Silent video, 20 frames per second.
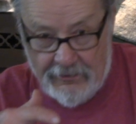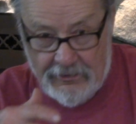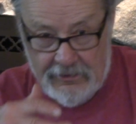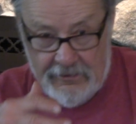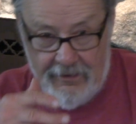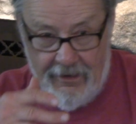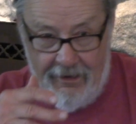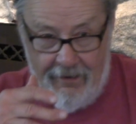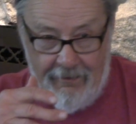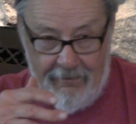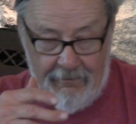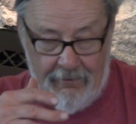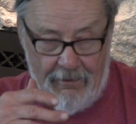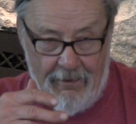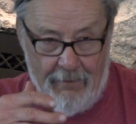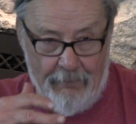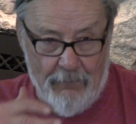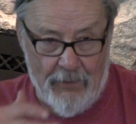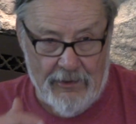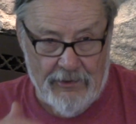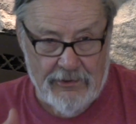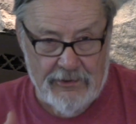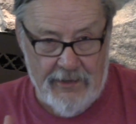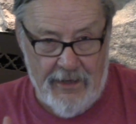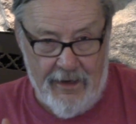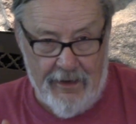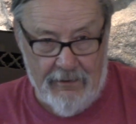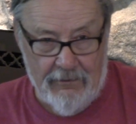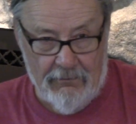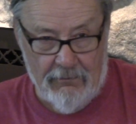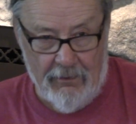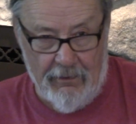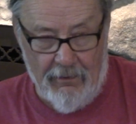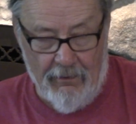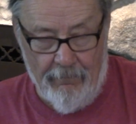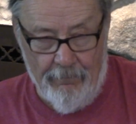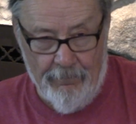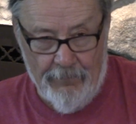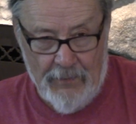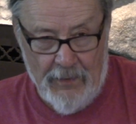stand on my stand
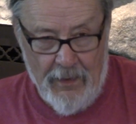trail,